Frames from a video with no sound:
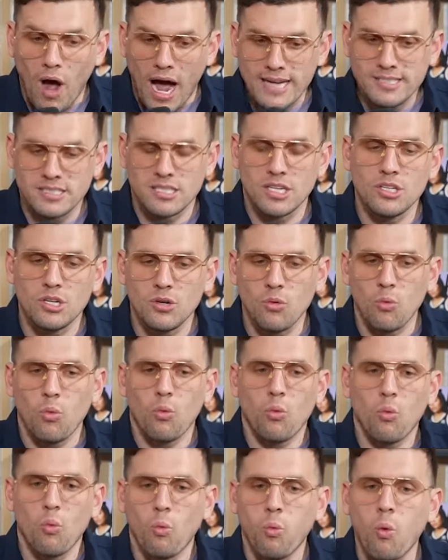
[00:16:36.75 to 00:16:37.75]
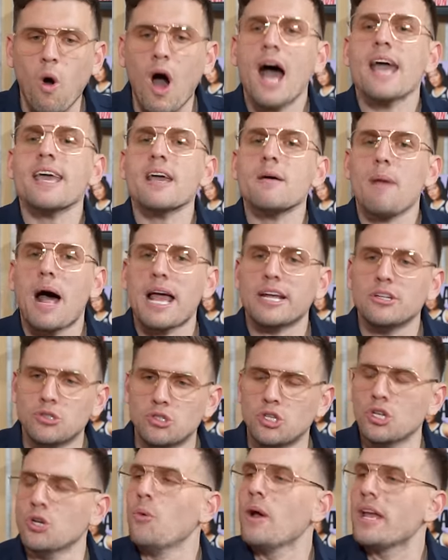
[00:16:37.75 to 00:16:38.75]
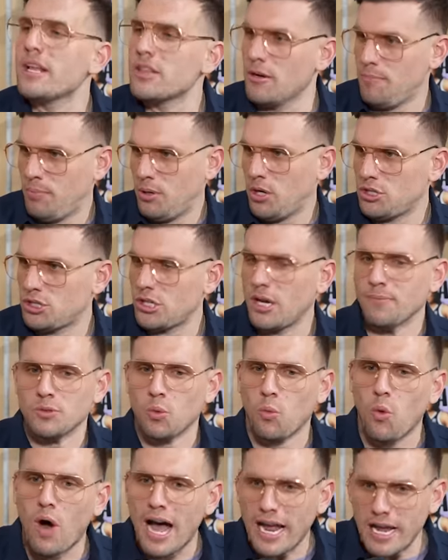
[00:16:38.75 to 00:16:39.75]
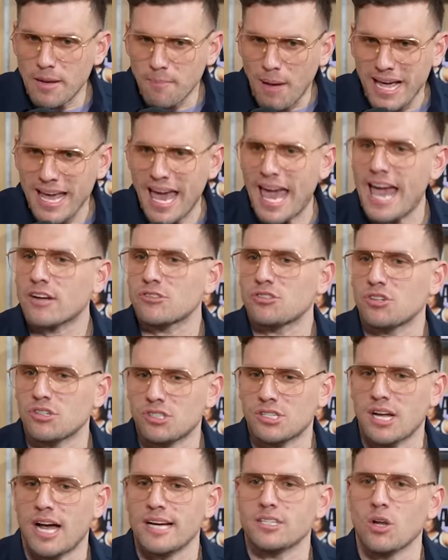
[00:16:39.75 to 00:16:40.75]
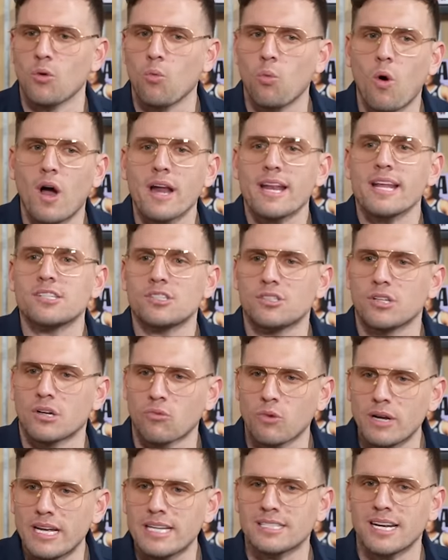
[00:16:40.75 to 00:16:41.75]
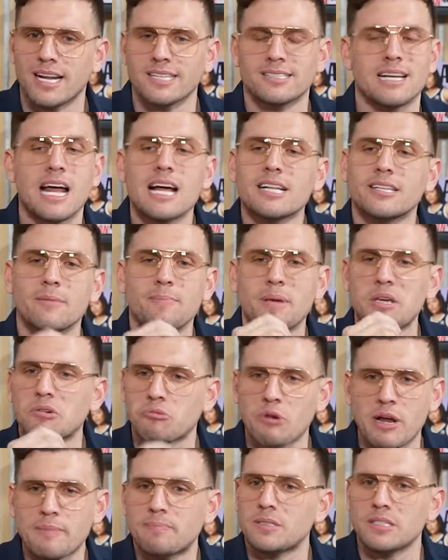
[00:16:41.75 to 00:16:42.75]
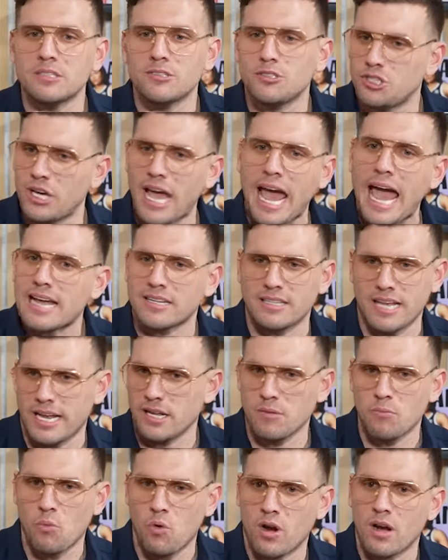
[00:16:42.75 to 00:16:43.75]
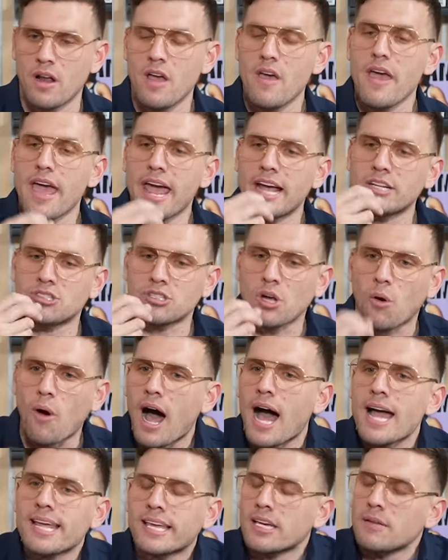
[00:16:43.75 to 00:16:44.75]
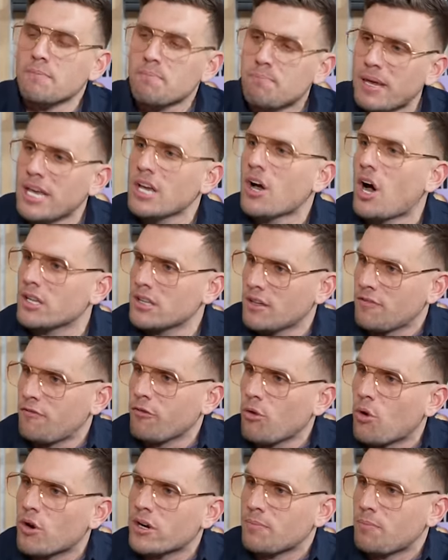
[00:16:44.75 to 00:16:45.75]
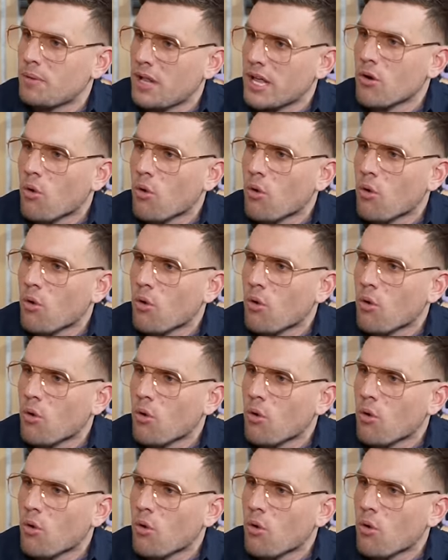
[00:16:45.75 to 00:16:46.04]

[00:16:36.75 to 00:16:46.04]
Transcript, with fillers: I said, why am I doing the push ups? Why am I exercising? What is the reason? It's not to be ripped and jacked anymore. It's so I can be on the floor to play